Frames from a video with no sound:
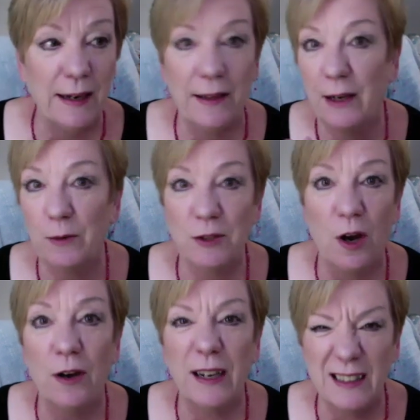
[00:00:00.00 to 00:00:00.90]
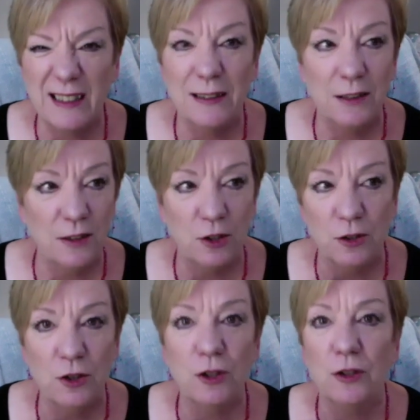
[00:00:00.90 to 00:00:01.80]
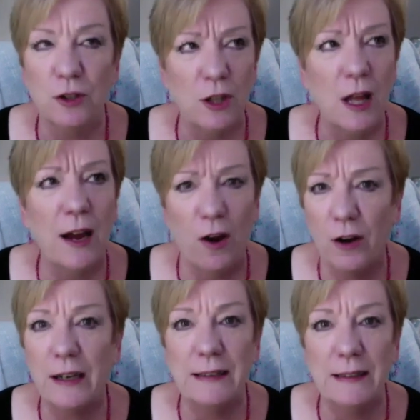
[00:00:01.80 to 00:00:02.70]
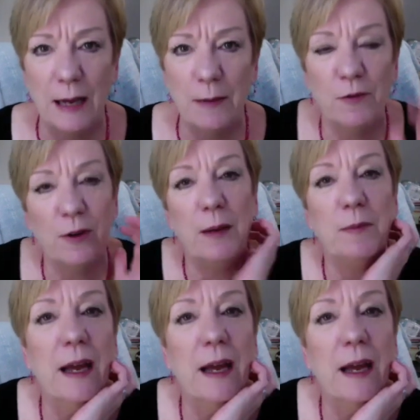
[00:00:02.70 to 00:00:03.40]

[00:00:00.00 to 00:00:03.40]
I think it was August, July, August timeframe.